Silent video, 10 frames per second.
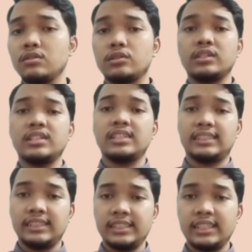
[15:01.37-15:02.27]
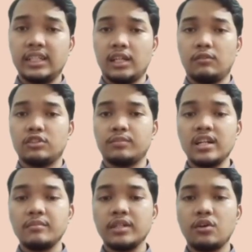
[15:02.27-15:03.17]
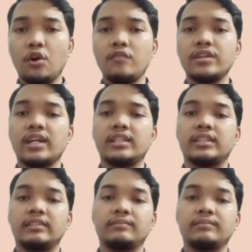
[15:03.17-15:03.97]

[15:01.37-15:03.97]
during this year there was pandemic COVID-19.